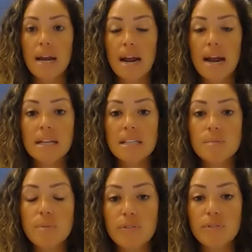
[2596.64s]
And I had to
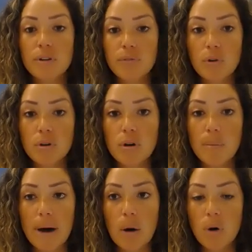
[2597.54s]
be very vocal
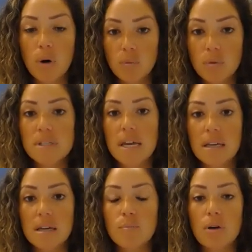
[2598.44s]
about what it would
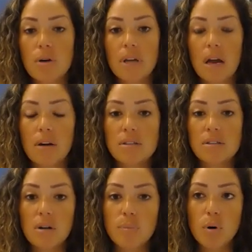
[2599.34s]
take in Broward County
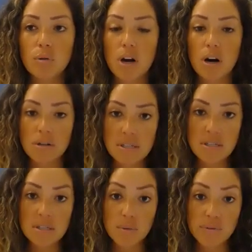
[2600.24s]
to uphold our
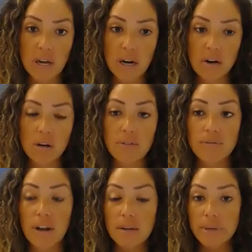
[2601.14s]
system of care. And
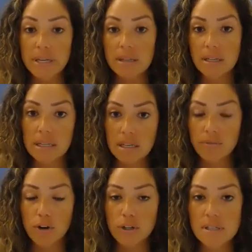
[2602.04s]
Flight being the lead
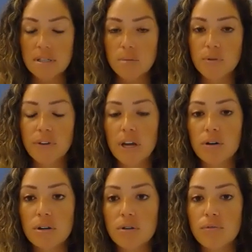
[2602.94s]
of our system of care
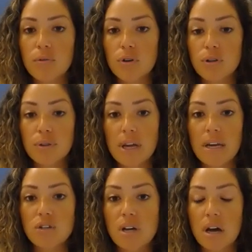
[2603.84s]
here for youth
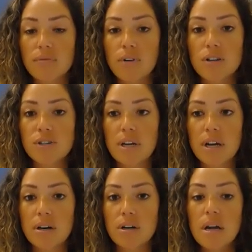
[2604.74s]
aging out of foster
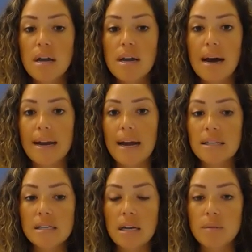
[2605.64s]
care, I
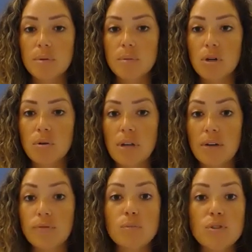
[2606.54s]
had to let them know
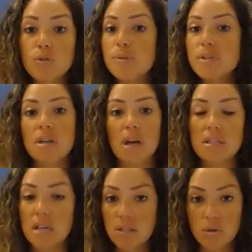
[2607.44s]
that from soup to nuts
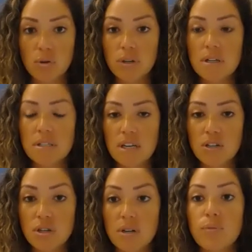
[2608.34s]
as an
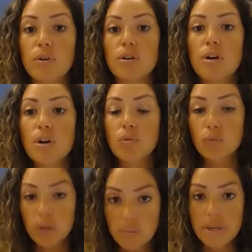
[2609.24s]
organization, if we're
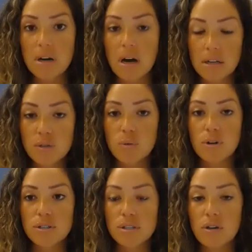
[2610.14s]
really being honest with
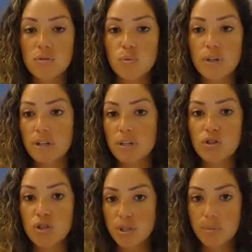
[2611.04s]
ourselves, we couldn't
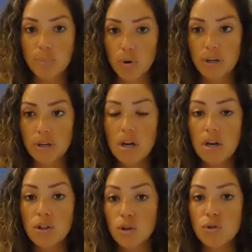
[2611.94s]
just support
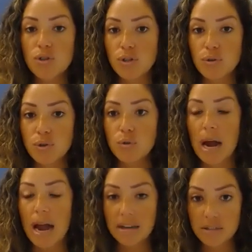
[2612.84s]
those youth who
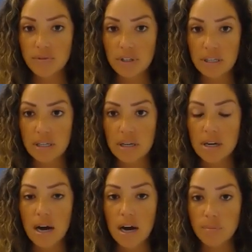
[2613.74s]
are actively
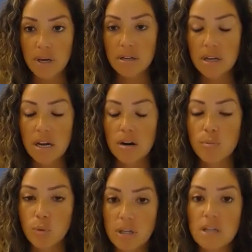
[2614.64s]
in care,
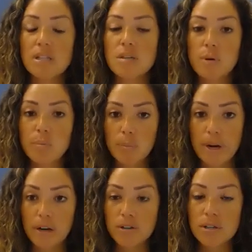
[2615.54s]
but we needed to be
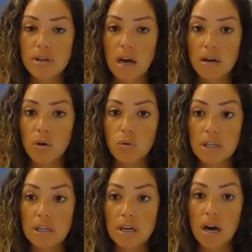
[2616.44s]
prepared to not
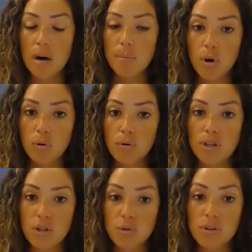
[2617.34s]
only uphold
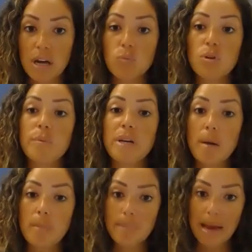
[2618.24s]
the youth that would be
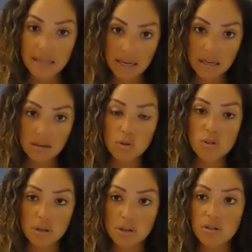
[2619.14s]
coming back in, those
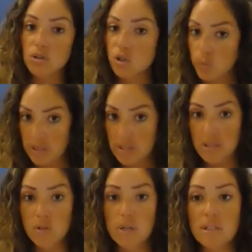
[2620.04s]
young adults,
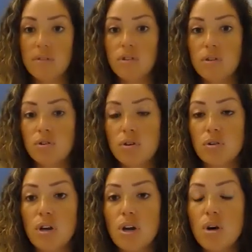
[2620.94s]
26, 27 years
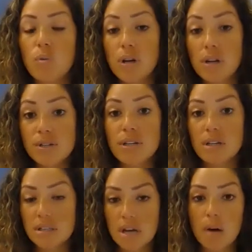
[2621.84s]
old, we also
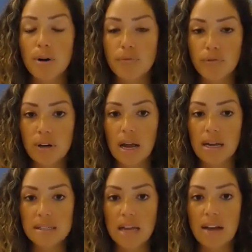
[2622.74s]
needed to help our
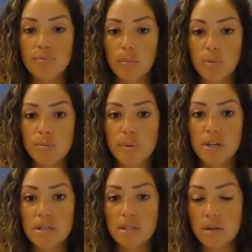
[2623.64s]
frontline staff members,
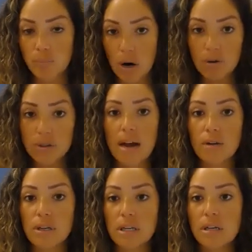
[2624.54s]
because in Broward
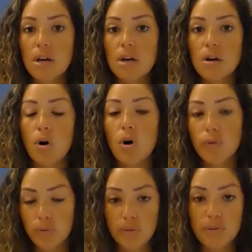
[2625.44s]
County,
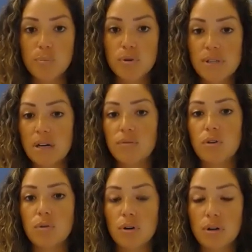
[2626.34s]
over 50% of
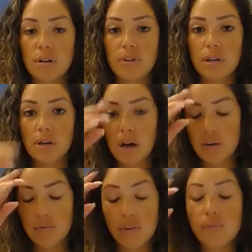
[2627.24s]
youth are living,
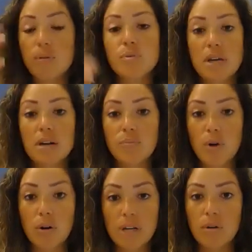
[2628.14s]
50% of
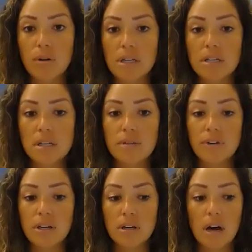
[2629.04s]
Broward County is
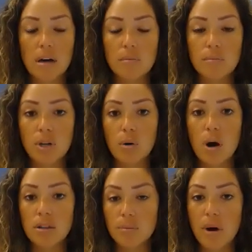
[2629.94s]
living, you know,
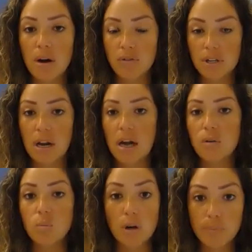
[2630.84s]
on the poverty
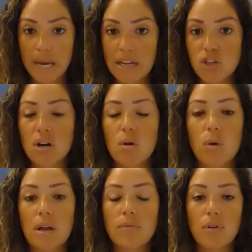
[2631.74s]
line, one paycheck
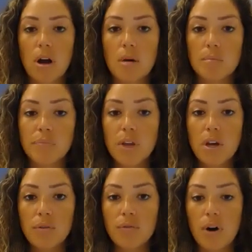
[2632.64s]
away from
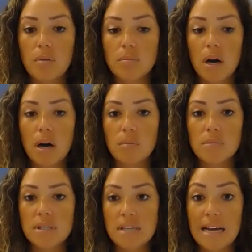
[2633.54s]

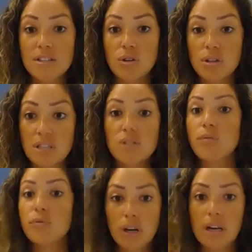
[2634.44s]
disaster. And these
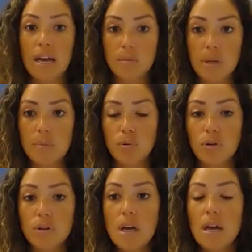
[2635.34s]
are frontline people.